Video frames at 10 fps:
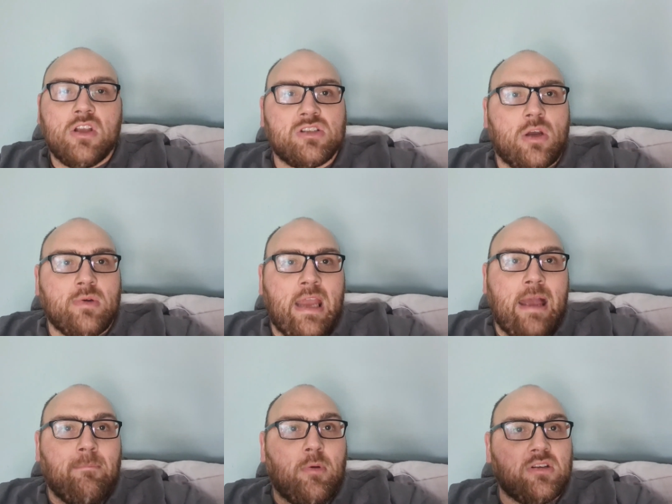so
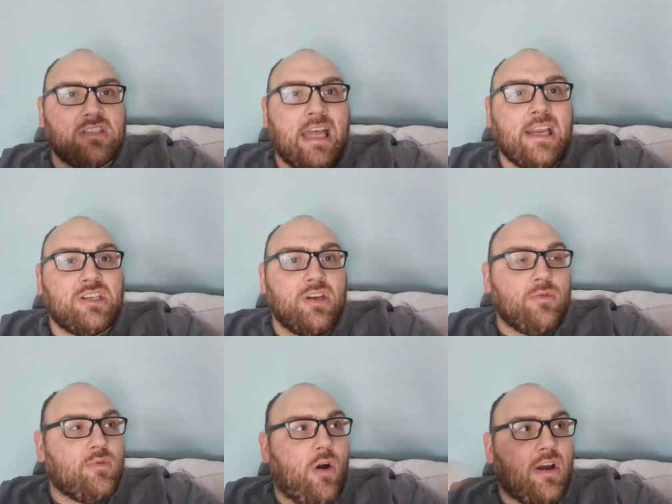yeah, but stay
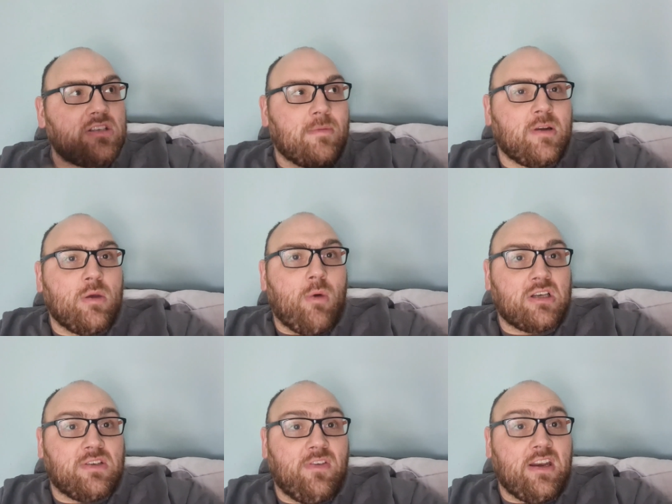tuned, guys. I'm going to
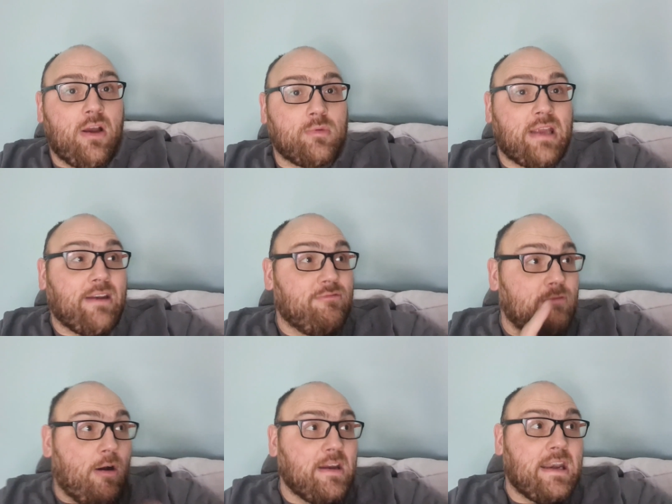watch the video dead
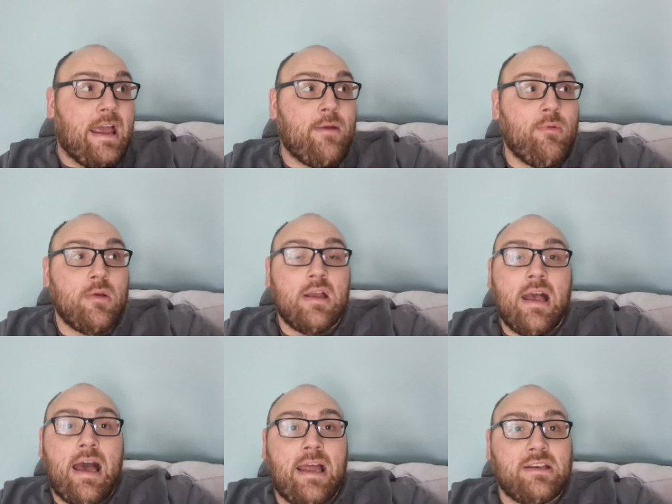right now,
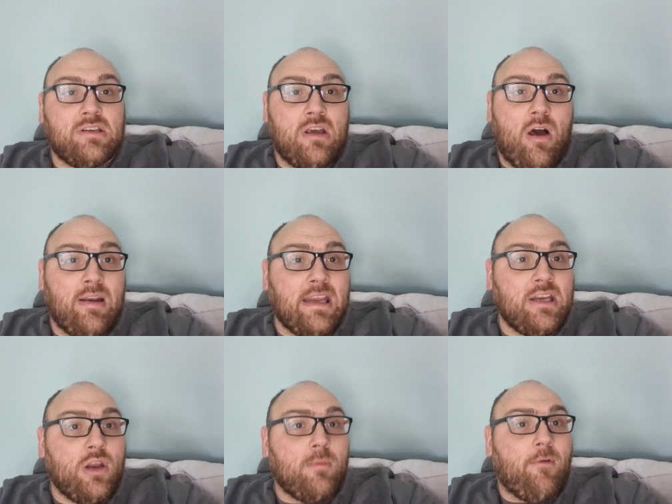and uh, I'll let
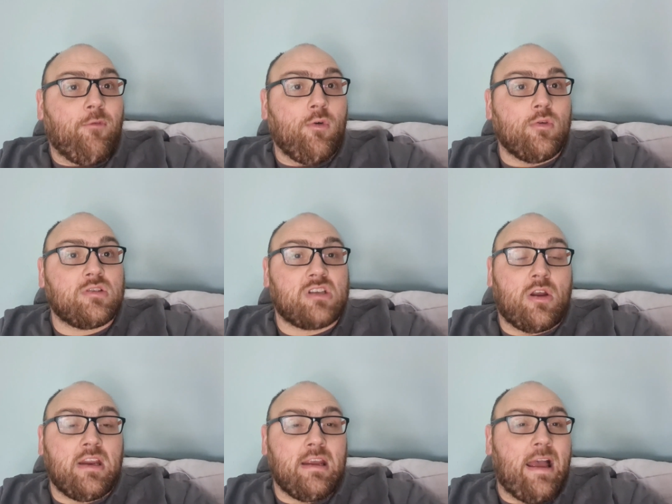you know my thoughts
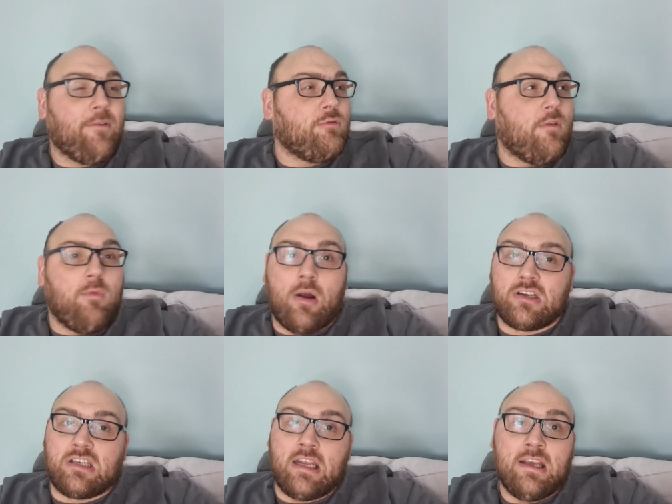on it after I've
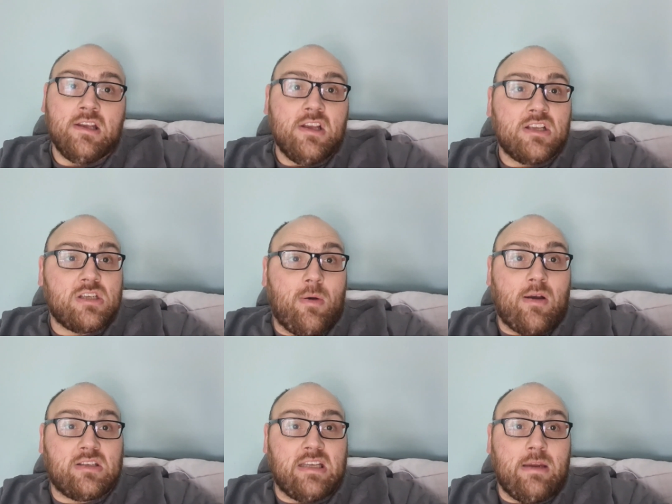watched it. So
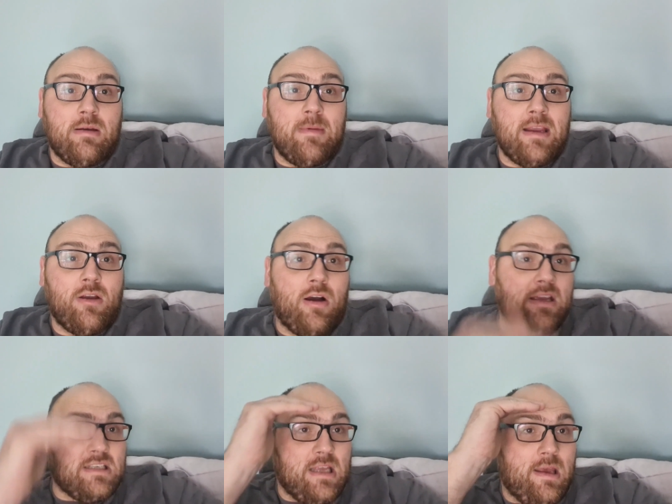I'll see you in a bit,
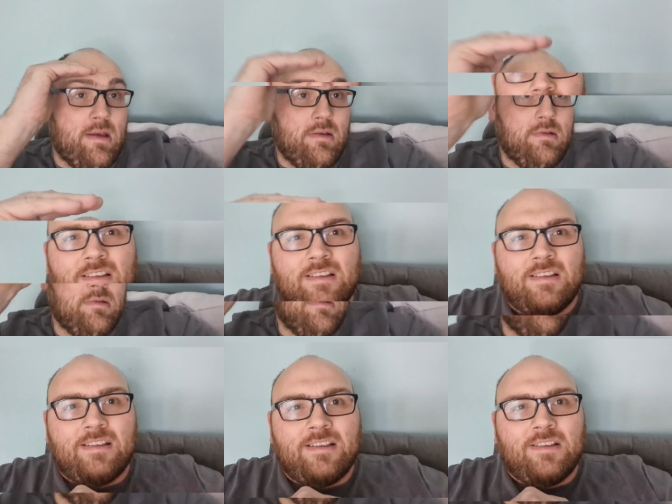guys.
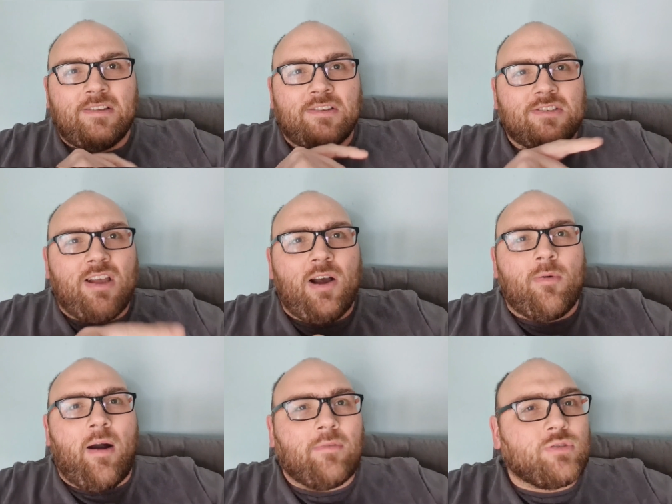
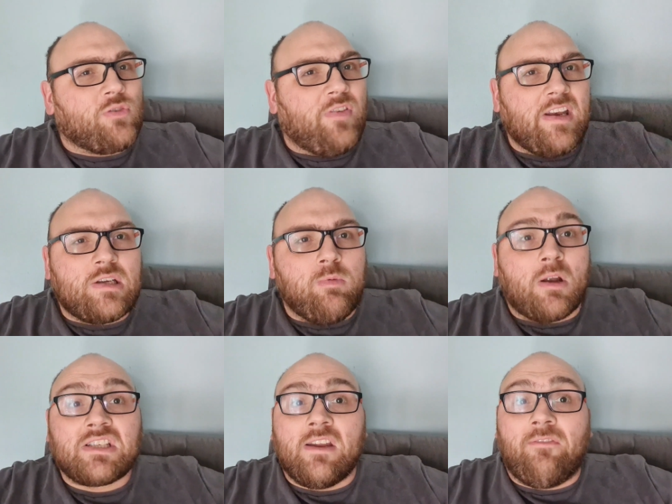So, I've just finished
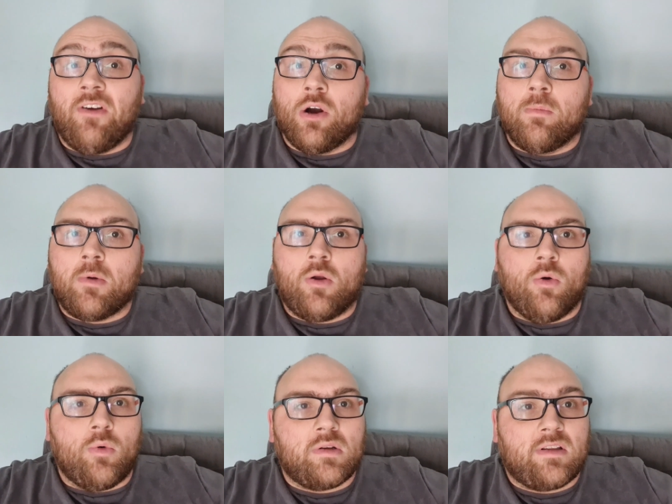watching a film
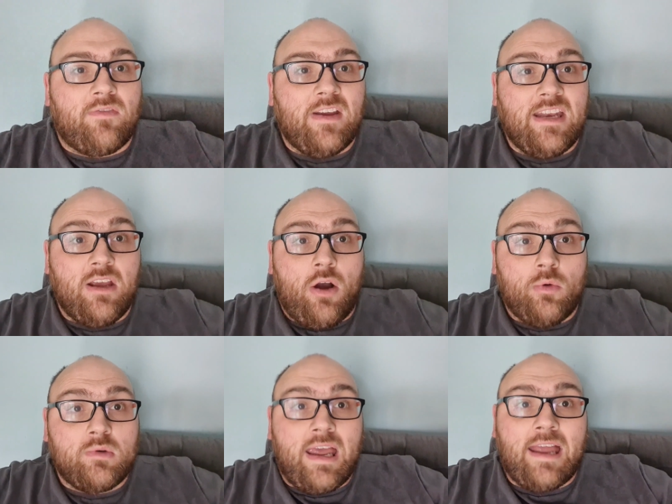called The
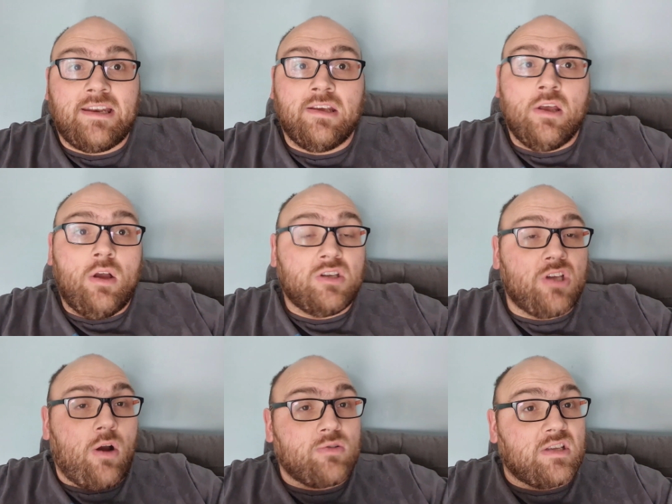Video Dead,
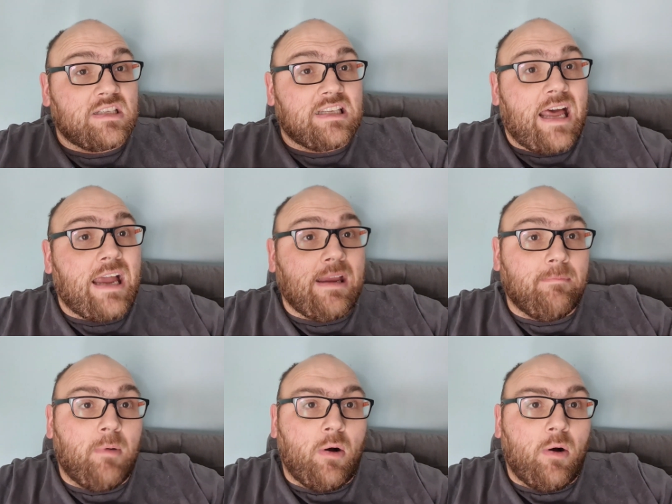chosen today